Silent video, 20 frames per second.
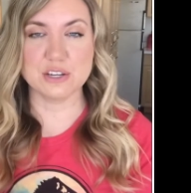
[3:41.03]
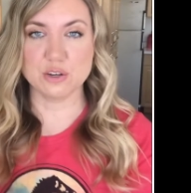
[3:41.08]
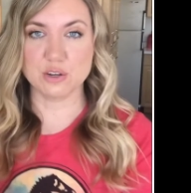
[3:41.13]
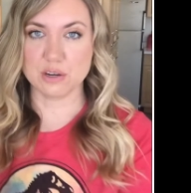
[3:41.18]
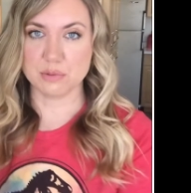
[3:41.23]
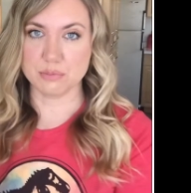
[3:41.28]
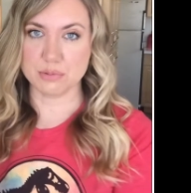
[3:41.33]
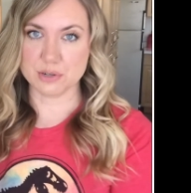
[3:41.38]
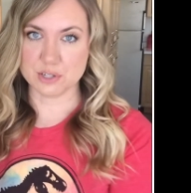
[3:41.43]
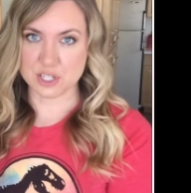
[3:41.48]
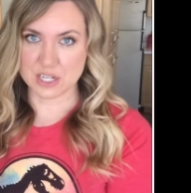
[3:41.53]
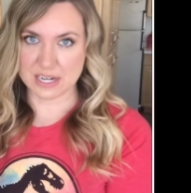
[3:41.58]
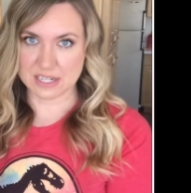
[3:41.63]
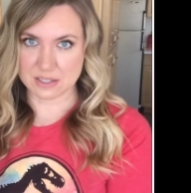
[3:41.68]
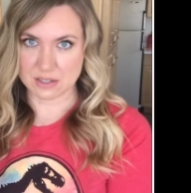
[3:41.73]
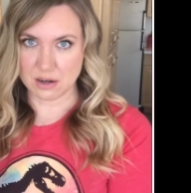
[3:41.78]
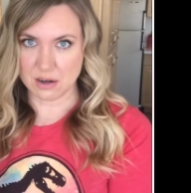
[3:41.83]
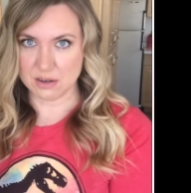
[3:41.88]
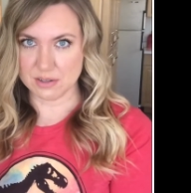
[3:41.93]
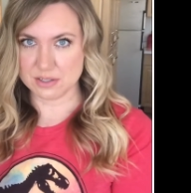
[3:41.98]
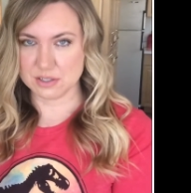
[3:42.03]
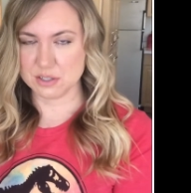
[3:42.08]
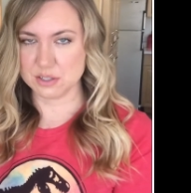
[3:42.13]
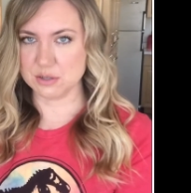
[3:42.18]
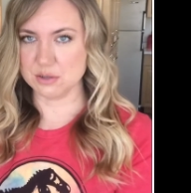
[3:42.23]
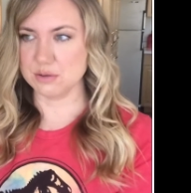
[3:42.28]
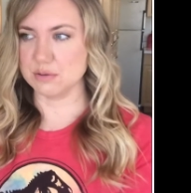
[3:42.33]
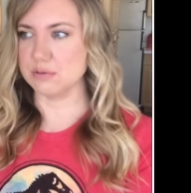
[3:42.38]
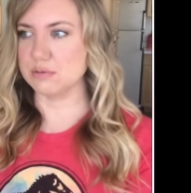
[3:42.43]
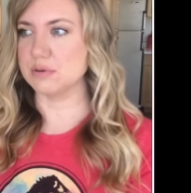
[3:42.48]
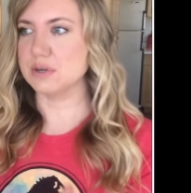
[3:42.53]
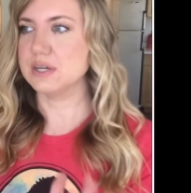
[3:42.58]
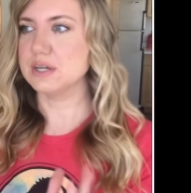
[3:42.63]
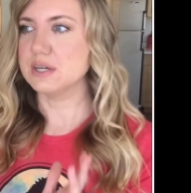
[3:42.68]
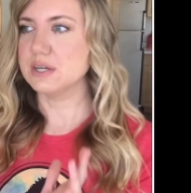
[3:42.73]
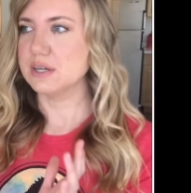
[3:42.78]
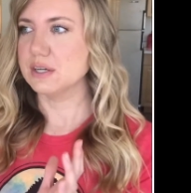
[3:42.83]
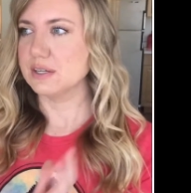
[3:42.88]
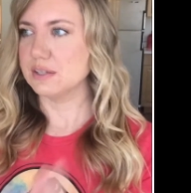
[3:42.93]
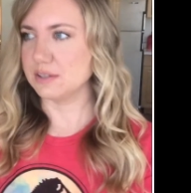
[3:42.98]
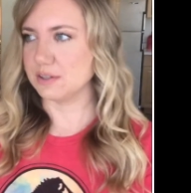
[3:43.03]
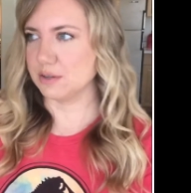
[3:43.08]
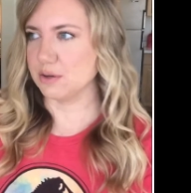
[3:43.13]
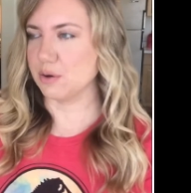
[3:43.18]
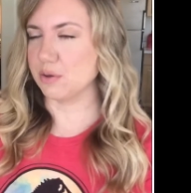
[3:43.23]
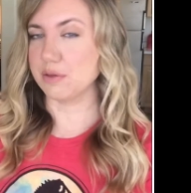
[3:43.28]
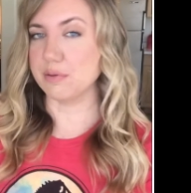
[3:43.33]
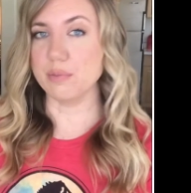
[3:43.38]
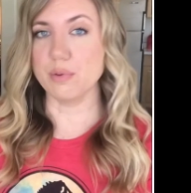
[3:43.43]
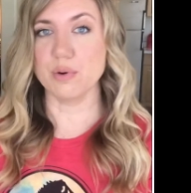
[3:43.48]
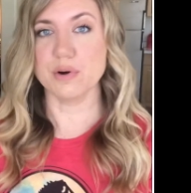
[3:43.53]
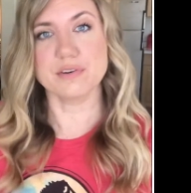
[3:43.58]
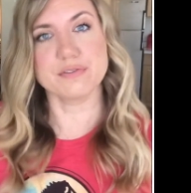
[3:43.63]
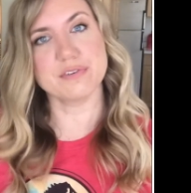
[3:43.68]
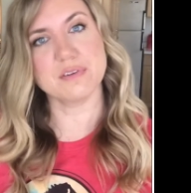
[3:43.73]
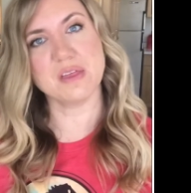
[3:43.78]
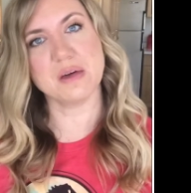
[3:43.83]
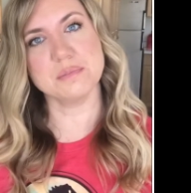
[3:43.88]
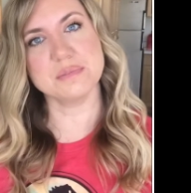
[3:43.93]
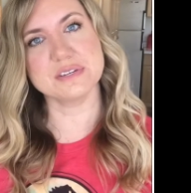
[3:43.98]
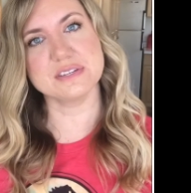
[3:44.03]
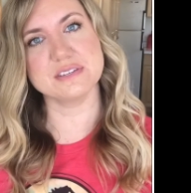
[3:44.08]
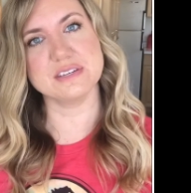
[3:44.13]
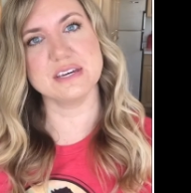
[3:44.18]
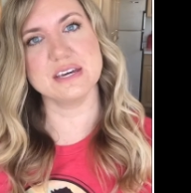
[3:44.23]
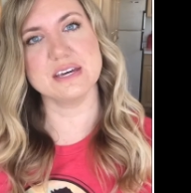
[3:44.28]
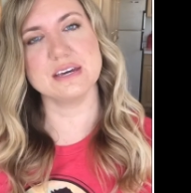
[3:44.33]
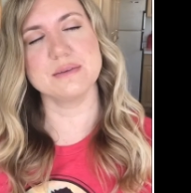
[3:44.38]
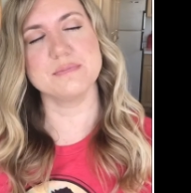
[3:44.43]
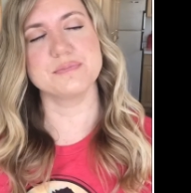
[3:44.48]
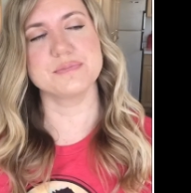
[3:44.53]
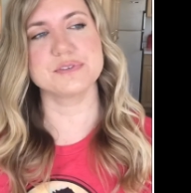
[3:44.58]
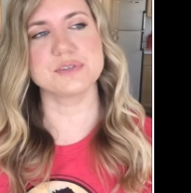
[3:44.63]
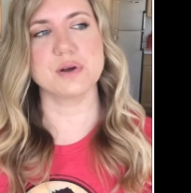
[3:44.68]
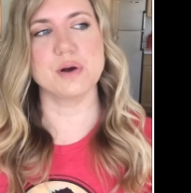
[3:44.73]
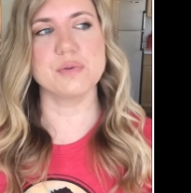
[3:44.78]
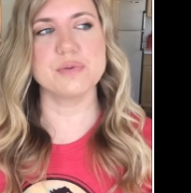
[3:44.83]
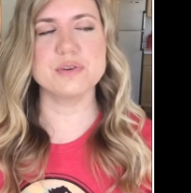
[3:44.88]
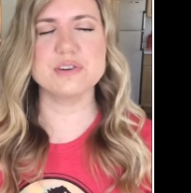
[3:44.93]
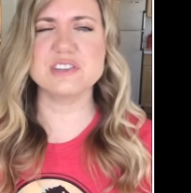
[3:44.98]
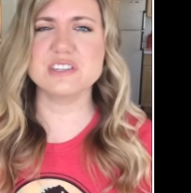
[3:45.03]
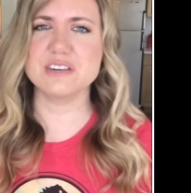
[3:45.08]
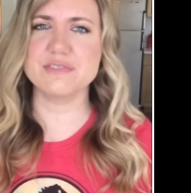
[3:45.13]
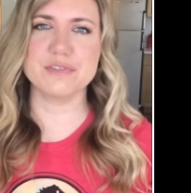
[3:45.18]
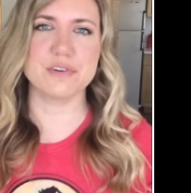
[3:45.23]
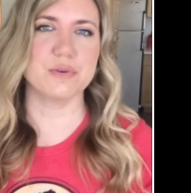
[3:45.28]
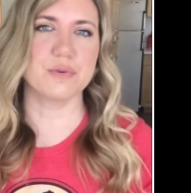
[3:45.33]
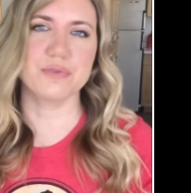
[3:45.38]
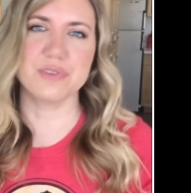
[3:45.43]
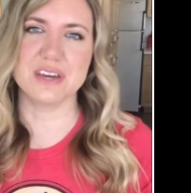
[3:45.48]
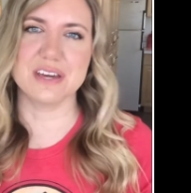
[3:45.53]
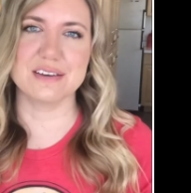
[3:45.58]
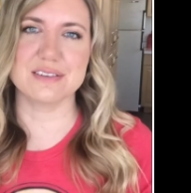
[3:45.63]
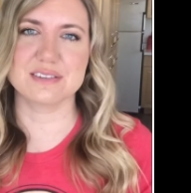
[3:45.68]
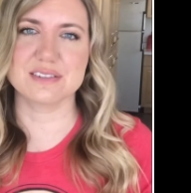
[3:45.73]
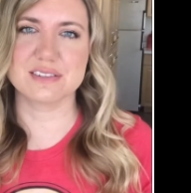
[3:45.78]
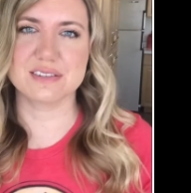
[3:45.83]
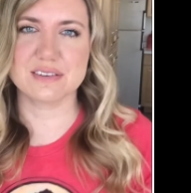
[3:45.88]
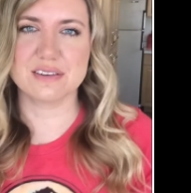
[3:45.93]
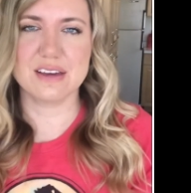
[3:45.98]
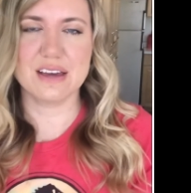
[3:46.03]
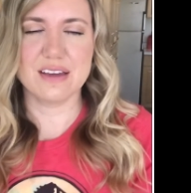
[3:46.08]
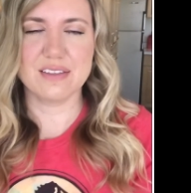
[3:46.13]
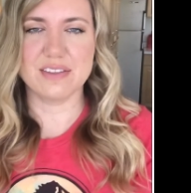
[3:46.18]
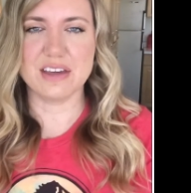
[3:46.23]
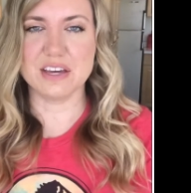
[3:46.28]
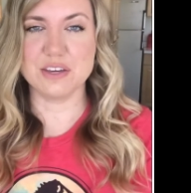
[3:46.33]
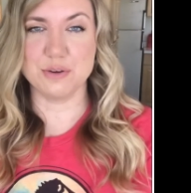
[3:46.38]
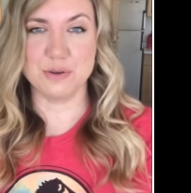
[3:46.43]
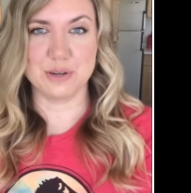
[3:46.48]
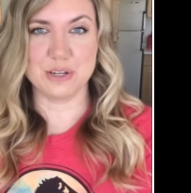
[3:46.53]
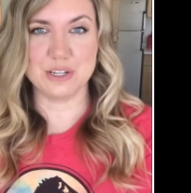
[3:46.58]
can project it onto, you know, the board for them to see. So there's different things that you could